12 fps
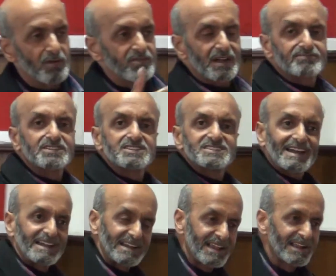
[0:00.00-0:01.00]
of love the
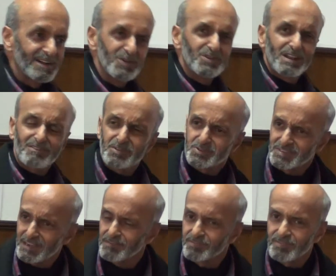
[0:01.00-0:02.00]
child. Do you love
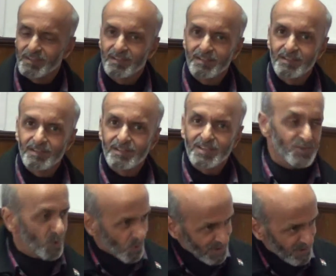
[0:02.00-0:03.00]
yourself? If you
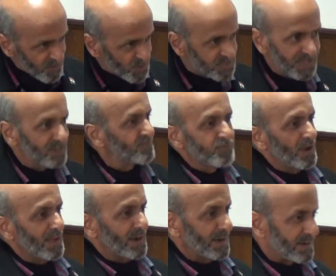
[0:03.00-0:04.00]
don't love yourself,
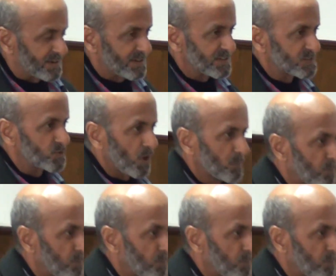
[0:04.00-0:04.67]
forget it. It's all